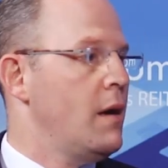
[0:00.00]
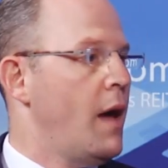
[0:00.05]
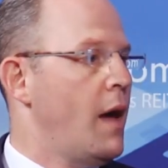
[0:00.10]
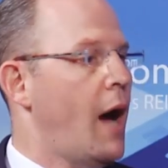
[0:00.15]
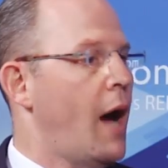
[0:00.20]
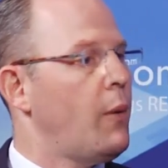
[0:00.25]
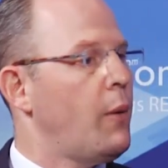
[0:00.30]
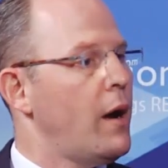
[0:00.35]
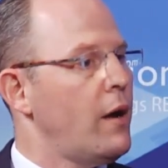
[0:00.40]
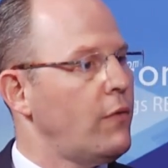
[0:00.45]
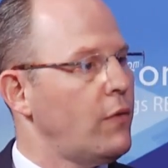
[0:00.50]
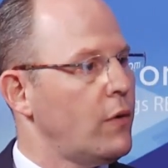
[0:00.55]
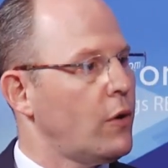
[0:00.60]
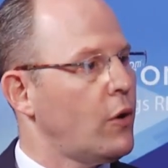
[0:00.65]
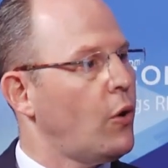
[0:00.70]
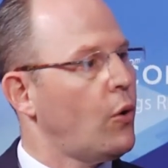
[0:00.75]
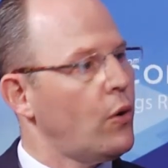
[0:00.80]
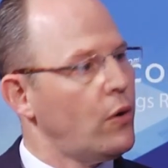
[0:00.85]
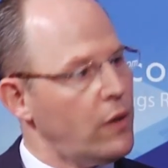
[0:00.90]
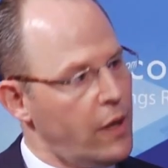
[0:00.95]
However, a
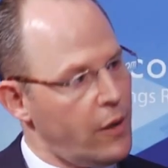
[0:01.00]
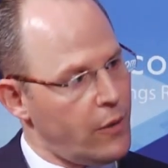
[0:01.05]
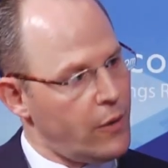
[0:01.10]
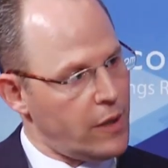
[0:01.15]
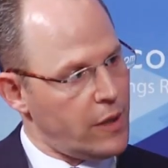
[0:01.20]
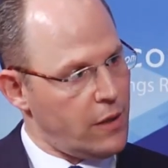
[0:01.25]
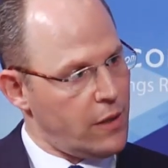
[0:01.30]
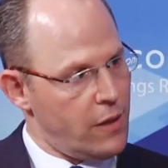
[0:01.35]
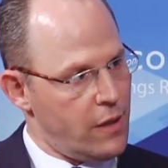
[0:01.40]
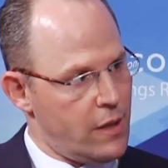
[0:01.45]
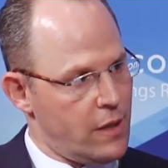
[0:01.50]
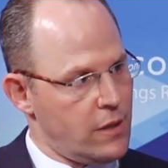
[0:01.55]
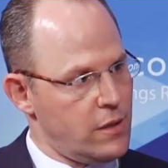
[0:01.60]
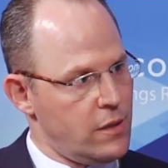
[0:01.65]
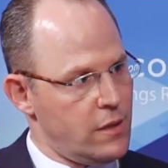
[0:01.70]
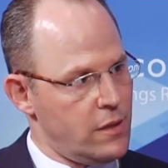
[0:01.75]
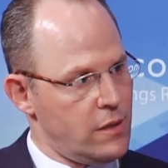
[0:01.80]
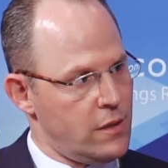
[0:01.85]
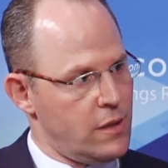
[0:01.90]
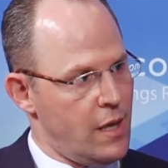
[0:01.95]
corollary to this
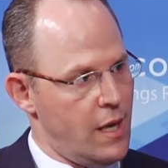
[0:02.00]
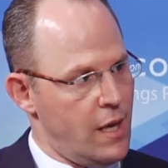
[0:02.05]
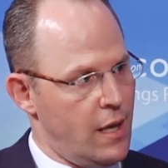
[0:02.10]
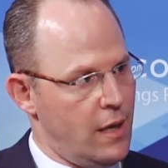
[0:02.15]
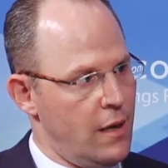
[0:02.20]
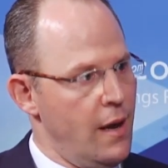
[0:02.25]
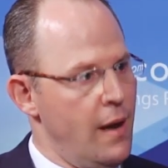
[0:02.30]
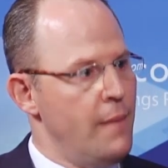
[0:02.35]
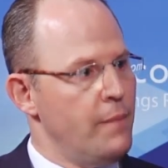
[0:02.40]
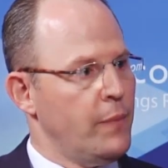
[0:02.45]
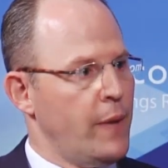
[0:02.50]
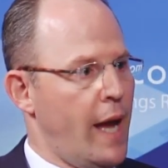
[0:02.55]
is that